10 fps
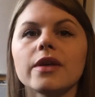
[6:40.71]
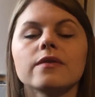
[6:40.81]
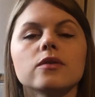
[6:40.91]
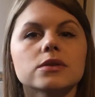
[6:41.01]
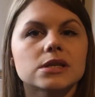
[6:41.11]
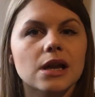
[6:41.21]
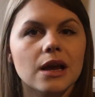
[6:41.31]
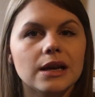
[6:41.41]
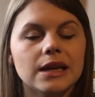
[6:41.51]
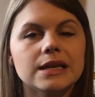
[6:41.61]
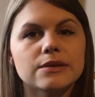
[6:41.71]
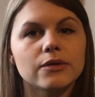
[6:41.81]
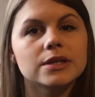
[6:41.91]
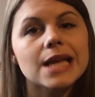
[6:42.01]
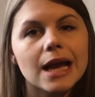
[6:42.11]
they've got a slightly
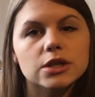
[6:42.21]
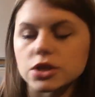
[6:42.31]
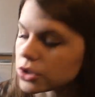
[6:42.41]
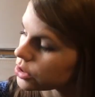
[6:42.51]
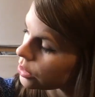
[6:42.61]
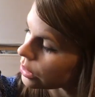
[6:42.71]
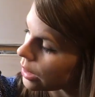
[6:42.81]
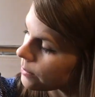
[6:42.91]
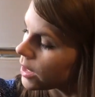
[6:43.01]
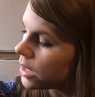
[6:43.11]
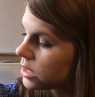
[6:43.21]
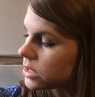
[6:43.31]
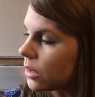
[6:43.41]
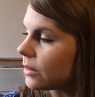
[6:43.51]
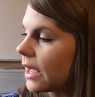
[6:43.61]
different texture to them, so